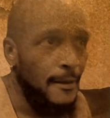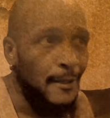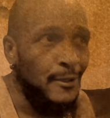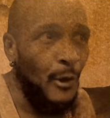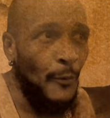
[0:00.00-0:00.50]

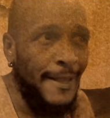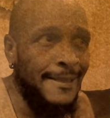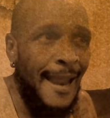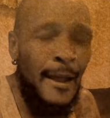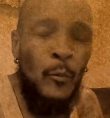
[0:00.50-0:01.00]
So when he's
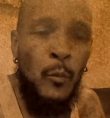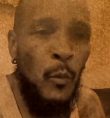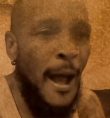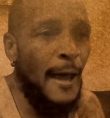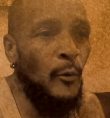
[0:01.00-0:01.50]
like,
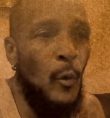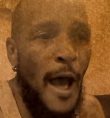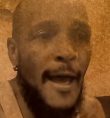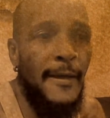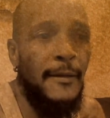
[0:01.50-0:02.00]
how do
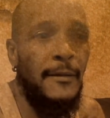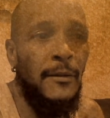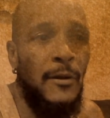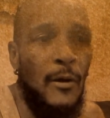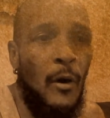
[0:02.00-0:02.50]
I,
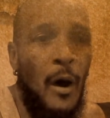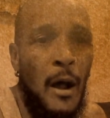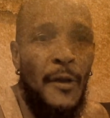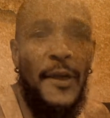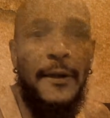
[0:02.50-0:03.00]
you know, how
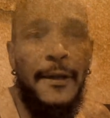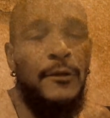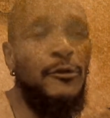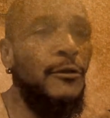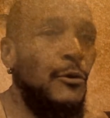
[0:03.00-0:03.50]
are they going to
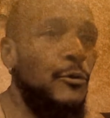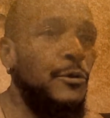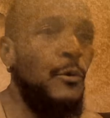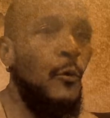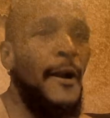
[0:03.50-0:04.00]
introduce you?
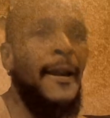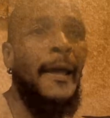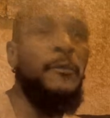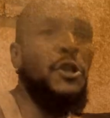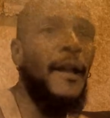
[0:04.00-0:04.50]
What name
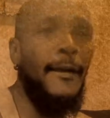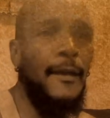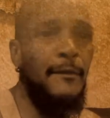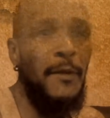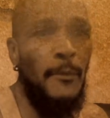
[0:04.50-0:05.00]
should I
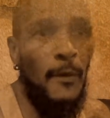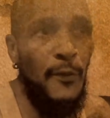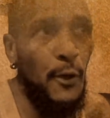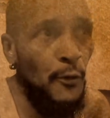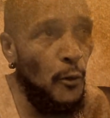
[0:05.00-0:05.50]
give them of the
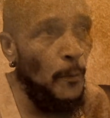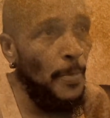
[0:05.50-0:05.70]
group?